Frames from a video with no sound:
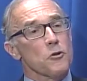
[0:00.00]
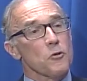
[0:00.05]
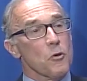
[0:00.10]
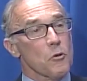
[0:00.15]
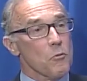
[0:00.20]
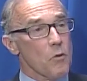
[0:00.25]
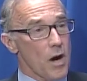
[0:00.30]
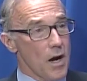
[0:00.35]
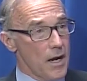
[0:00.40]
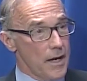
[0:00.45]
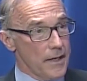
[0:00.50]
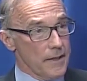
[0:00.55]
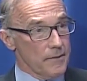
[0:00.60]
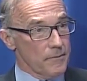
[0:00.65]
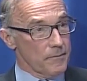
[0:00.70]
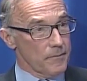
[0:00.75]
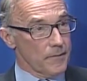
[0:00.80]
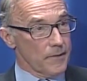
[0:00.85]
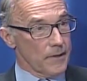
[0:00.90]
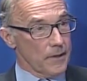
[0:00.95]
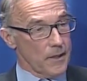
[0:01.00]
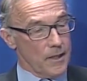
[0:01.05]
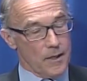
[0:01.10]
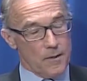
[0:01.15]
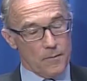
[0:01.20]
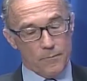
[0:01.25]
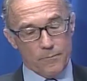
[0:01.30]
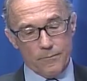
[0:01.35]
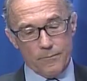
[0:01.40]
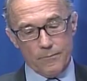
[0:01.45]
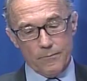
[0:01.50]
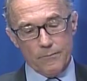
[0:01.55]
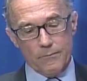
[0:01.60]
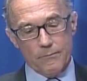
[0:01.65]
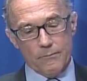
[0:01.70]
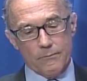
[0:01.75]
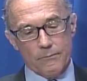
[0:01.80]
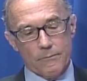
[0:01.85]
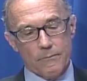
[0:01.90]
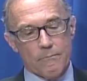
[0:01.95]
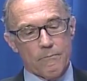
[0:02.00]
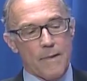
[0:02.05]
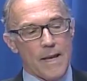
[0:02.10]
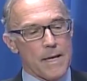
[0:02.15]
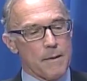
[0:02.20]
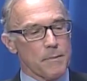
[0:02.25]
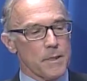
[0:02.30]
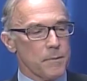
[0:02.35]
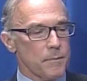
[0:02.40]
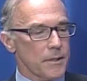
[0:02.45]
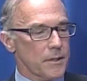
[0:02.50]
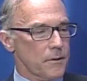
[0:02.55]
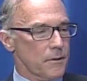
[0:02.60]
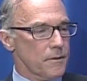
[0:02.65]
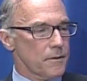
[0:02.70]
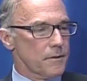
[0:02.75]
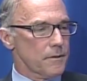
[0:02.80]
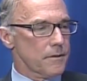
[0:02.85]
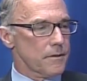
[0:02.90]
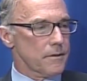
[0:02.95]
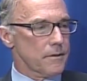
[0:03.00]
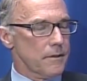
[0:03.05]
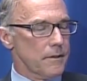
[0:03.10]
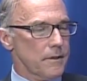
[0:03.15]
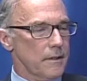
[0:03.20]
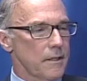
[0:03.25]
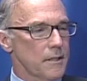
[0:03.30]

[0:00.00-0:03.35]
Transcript: sure why. Um, maybe because